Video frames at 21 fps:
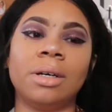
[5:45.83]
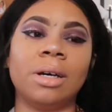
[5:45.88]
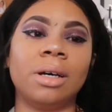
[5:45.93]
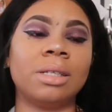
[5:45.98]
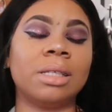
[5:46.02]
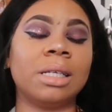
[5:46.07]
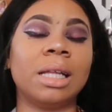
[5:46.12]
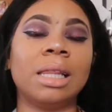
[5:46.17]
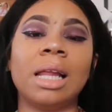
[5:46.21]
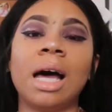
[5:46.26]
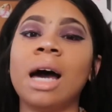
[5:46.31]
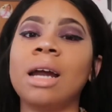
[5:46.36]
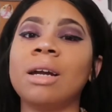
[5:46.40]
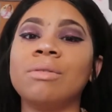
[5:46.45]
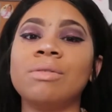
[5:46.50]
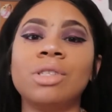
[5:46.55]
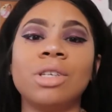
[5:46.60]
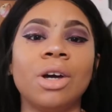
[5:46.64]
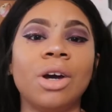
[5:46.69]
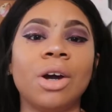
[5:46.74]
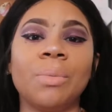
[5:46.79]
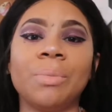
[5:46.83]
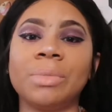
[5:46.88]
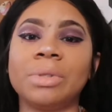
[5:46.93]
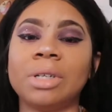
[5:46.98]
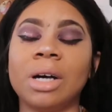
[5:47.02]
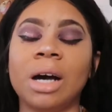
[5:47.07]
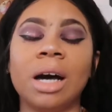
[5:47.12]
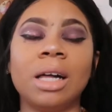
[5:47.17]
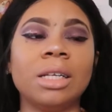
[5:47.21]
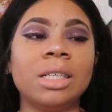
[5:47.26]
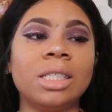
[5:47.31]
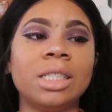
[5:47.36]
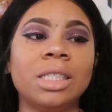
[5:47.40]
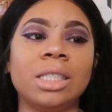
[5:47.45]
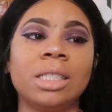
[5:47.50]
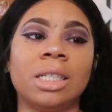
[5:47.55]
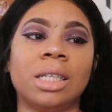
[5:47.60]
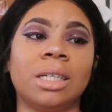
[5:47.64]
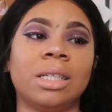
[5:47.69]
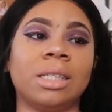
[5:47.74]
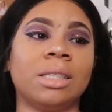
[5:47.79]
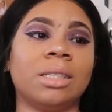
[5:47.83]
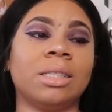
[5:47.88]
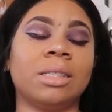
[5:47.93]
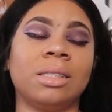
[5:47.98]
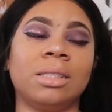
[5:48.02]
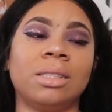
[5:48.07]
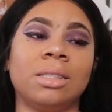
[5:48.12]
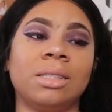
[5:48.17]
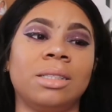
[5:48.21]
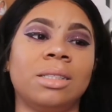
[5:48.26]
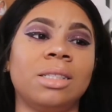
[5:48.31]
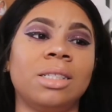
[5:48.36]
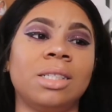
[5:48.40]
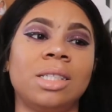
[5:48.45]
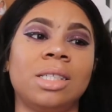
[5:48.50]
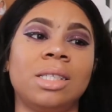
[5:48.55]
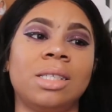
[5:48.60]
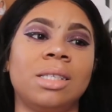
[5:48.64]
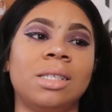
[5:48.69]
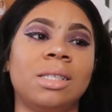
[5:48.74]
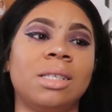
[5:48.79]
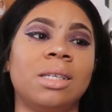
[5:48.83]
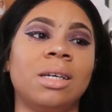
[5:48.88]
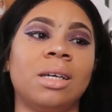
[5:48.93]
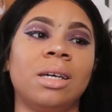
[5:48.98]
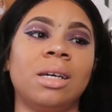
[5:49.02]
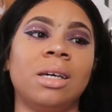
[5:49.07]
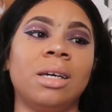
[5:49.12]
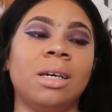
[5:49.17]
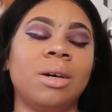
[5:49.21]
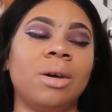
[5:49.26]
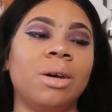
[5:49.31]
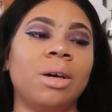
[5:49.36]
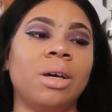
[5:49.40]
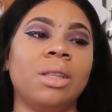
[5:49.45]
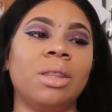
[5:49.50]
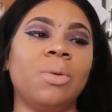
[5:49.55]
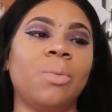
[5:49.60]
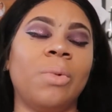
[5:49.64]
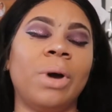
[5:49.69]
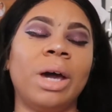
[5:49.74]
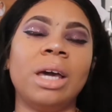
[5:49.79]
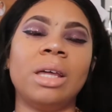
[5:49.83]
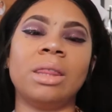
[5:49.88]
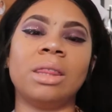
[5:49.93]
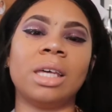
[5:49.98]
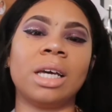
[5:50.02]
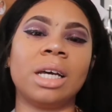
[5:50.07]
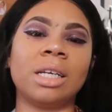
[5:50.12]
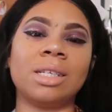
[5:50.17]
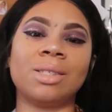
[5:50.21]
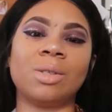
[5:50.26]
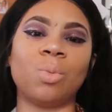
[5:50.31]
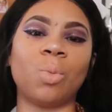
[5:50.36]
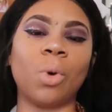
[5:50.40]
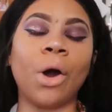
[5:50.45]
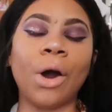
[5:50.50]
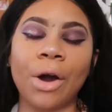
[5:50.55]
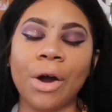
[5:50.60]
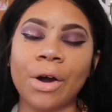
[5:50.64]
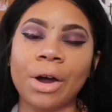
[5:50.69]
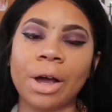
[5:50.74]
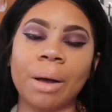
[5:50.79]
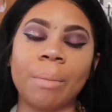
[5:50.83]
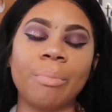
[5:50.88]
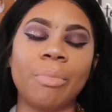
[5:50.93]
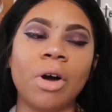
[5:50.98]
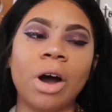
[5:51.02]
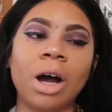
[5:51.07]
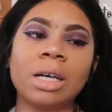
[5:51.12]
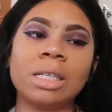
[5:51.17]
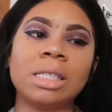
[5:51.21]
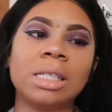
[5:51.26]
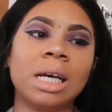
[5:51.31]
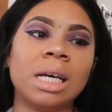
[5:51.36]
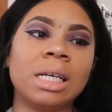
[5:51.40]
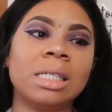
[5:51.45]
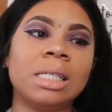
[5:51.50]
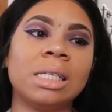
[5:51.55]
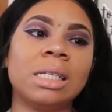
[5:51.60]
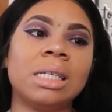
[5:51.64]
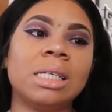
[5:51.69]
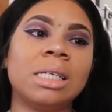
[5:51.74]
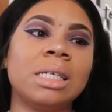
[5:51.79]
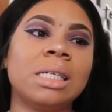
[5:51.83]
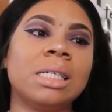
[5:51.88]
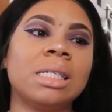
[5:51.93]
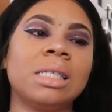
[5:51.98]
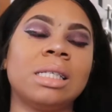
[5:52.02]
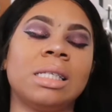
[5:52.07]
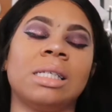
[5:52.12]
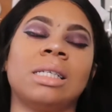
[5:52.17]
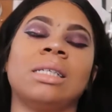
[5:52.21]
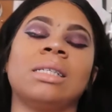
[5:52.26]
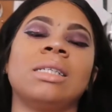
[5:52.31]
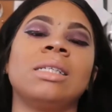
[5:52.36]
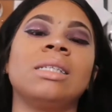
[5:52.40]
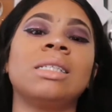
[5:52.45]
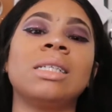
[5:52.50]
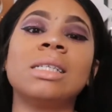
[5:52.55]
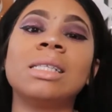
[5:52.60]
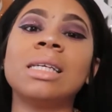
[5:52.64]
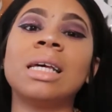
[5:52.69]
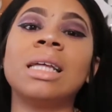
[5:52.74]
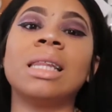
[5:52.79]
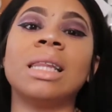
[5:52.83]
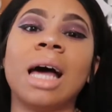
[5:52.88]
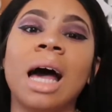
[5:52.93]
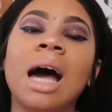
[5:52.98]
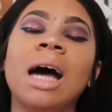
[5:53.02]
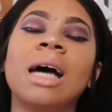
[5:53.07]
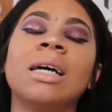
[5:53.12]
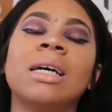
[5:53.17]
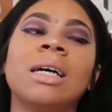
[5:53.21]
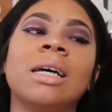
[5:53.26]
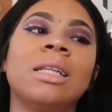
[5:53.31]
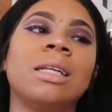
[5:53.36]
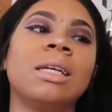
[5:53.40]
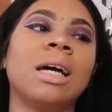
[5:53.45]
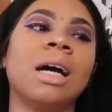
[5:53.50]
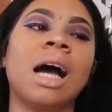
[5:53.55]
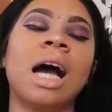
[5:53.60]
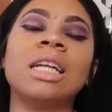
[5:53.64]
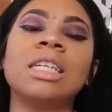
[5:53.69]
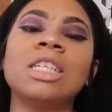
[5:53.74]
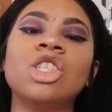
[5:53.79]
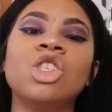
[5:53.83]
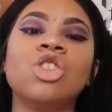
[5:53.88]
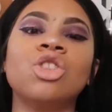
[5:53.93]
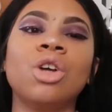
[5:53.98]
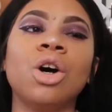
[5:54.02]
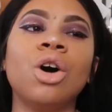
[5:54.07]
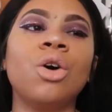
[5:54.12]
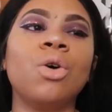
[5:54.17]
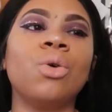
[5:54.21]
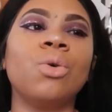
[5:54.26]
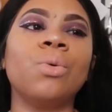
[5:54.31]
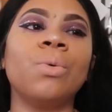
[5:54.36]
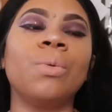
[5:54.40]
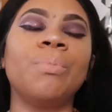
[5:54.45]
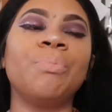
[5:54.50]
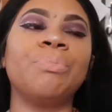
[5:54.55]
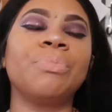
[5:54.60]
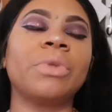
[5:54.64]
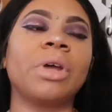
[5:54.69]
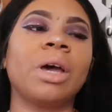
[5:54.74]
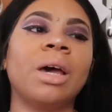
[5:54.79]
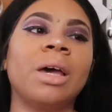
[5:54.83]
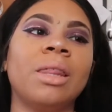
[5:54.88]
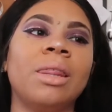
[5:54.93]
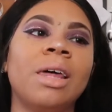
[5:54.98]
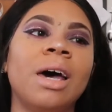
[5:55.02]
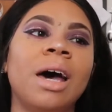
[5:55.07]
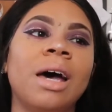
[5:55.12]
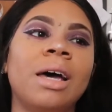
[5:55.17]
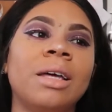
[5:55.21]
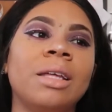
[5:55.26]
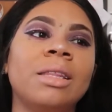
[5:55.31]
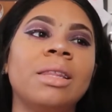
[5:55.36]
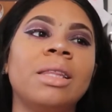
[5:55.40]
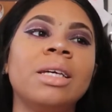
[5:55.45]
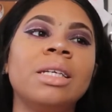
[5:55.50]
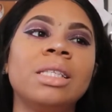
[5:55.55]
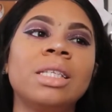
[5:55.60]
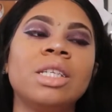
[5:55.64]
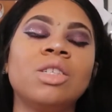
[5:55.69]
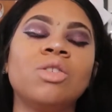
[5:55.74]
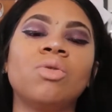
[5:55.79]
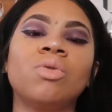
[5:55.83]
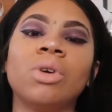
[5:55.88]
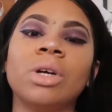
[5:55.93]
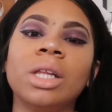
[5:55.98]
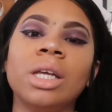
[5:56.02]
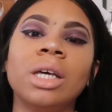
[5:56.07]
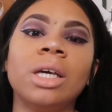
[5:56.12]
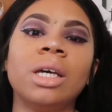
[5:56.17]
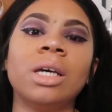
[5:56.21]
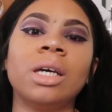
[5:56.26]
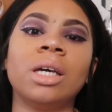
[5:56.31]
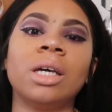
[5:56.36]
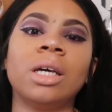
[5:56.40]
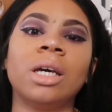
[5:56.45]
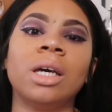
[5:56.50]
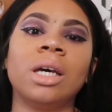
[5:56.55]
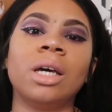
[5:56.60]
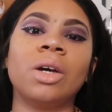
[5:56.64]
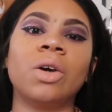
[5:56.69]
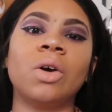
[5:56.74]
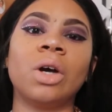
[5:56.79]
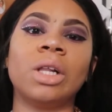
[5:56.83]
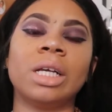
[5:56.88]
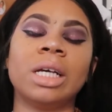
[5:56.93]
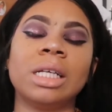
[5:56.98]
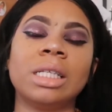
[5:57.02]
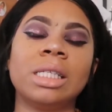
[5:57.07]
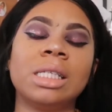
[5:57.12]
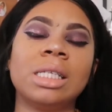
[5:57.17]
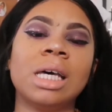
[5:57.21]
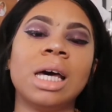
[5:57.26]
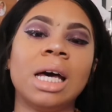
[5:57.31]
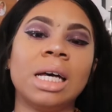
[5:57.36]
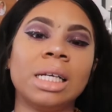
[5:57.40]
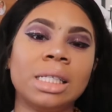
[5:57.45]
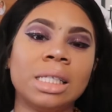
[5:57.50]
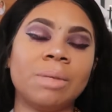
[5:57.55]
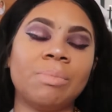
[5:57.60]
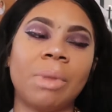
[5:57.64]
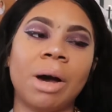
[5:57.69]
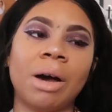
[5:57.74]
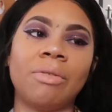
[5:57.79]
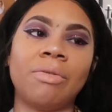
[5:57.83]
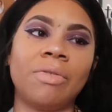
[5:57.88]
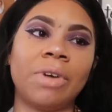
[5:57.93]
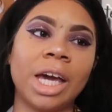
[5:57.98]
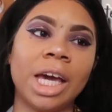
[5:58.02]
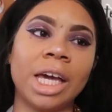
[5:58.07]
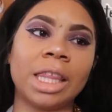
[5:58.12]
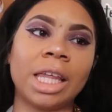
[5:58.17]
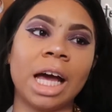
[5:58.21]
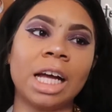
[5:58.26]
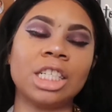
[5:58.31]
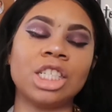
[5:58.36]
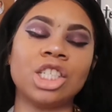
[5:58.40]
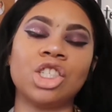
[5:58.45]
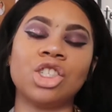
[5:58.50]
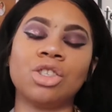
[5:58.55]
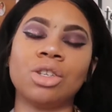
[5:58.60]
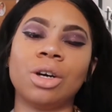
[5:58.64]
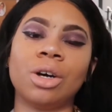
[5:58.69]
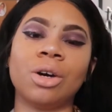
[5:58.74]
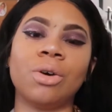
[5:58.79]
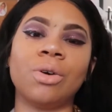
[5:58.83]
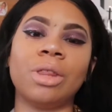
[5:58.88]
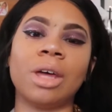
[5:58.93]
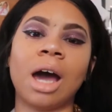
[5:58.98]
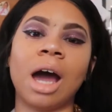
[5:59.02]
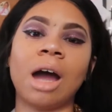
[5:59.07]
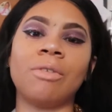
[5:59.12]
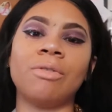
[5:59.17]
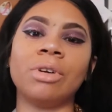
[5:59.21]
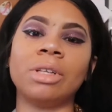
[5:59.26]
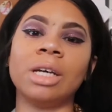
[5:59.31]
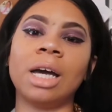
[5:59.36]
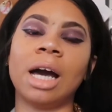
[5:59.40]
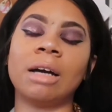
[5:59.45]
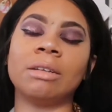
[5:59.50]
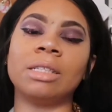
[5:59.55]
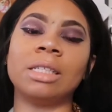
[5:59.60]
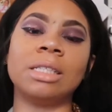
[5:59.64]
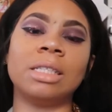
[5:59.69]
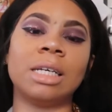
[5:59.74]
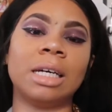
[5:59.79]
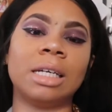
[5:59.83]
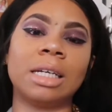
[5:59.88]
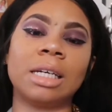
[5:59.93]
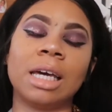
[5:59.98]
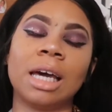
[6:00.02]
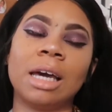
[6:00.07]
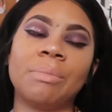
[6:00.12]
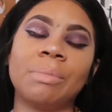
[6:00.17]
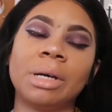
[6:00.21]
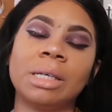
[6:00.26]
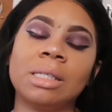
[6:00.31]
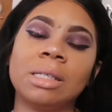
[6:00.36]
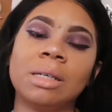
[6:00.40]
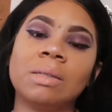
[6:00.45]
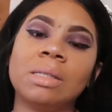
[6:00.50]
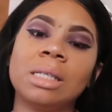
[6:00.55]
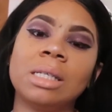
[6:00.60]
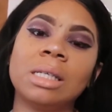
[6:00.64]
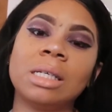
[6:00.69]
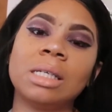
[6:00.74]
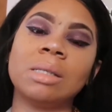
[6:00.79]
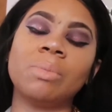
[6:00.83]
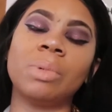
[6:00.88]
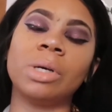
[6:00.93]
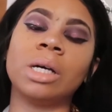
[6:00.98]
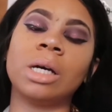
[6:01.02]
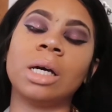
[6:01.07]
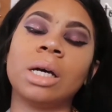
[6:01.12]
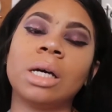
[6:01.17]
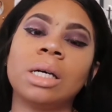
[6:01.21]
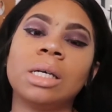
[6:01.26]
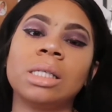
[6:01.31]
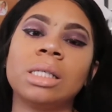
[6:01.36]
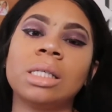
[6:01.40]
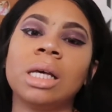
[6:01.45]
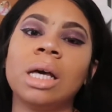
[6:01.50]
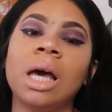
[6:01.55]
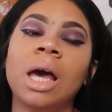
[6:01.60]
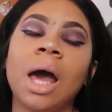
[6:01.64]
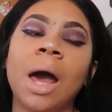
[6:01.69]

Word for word: it's a lot of terminology and just the way things work and processes and it's just a lot and i just know that this is really gonna test my faith i just know that i really have to dedicate myself to this because